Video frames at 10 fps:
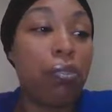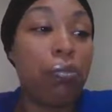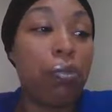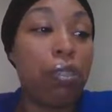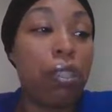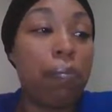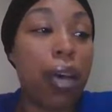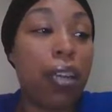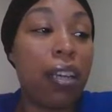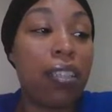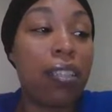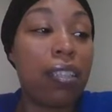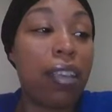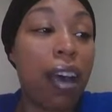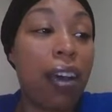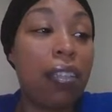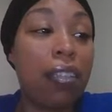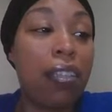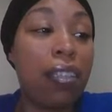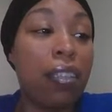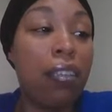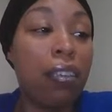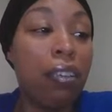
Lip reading: you are somebody that's into IT